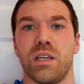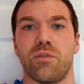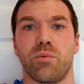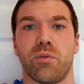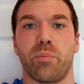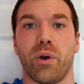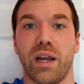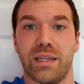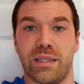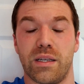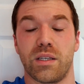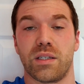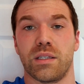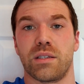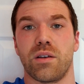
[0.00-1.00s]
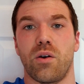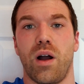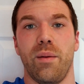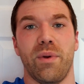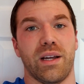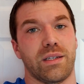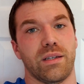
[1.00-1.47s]
teeth with braces. And so
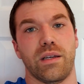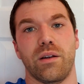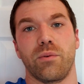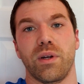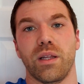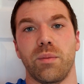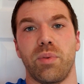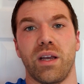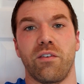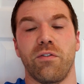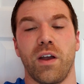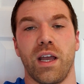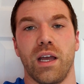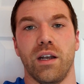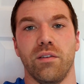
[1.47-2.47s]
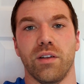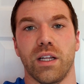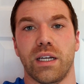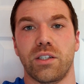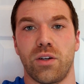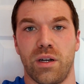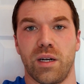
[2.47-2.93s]
I'm actually a really big fan of
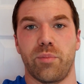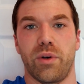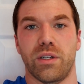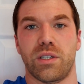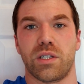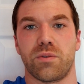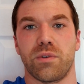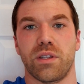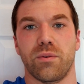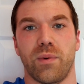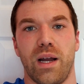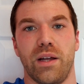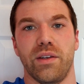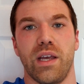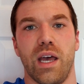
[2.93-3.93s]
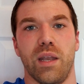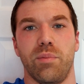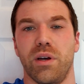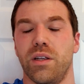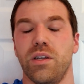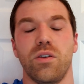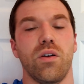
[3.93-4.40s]
electronic brushes with a round head,
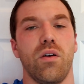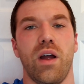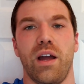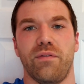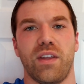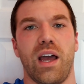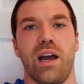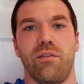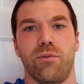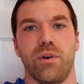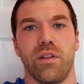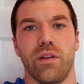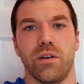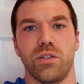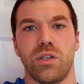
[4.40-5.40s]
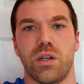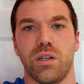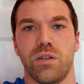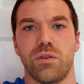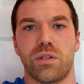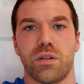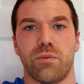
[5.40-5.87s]
but you don't have to have one of those. You can
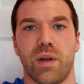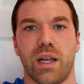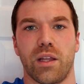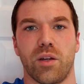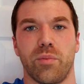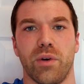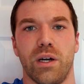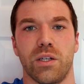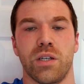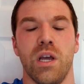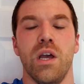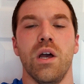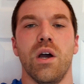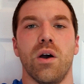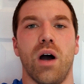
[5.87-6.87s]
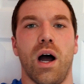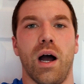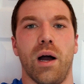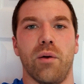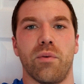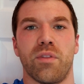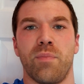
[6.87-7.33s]
use a regular brush.
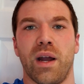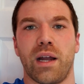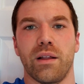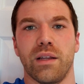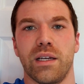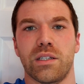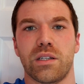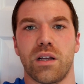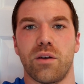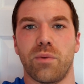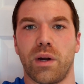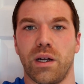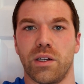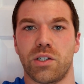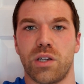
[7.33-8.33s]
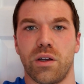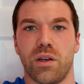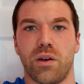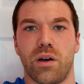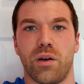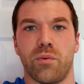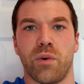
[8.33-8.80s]
With Michelangelo, we're going to show
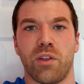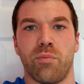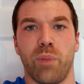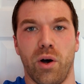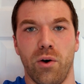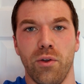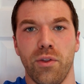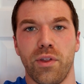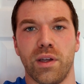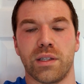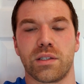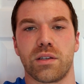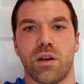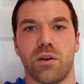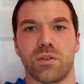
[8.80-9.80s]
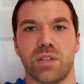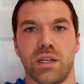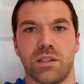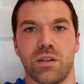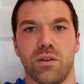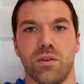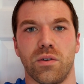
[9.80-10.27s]
you with both, and so stay
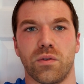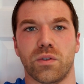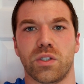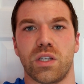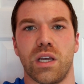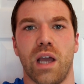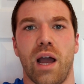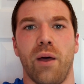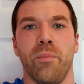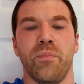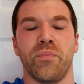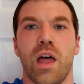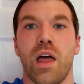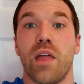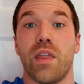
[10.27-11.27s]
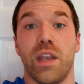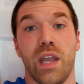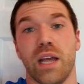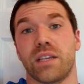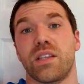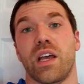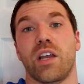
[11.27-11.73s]
tuned and you'll see how. The
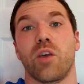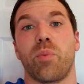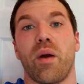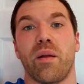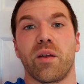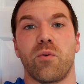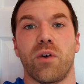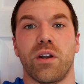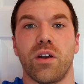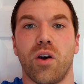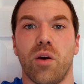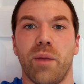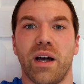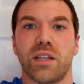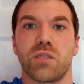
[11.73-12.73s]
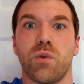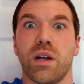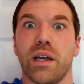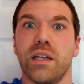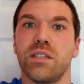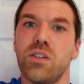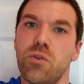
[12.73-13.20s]
next thing you'll probably want to know about is what
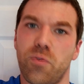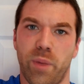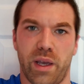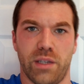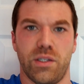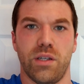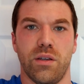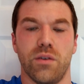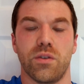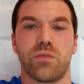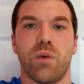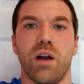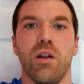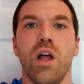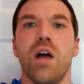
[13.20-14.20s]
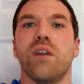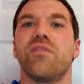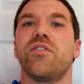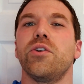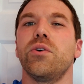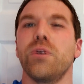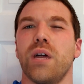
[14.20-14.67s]
kind of toothpaste to use. Well,
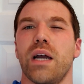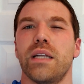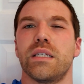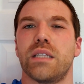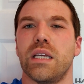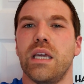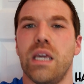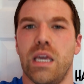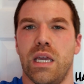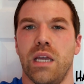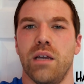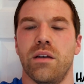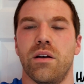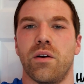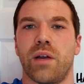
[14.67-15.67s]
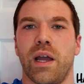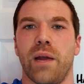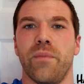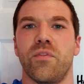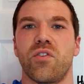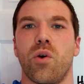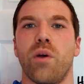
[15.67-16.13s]
fluoride is the key, okay?
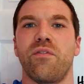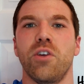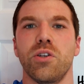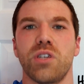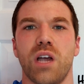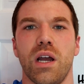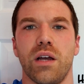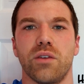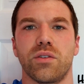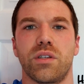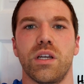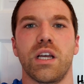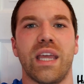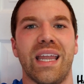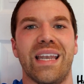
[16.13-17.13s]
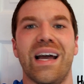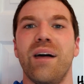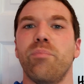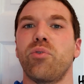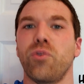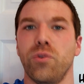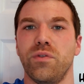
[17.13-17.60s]
So if your child
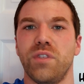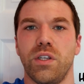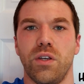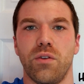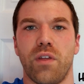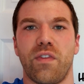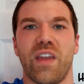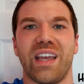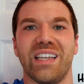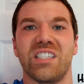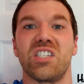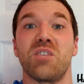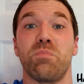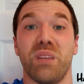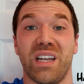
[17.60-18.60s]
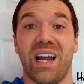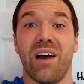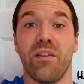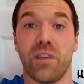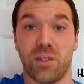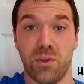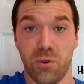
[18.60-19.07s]
cannot prove to you that they can spit
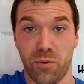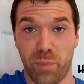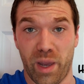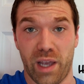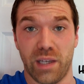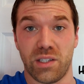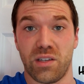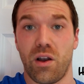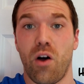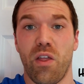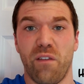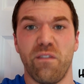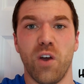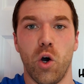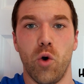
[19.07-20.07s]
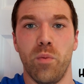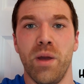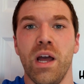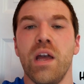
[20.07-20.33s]
out the toothpaste and all the foam,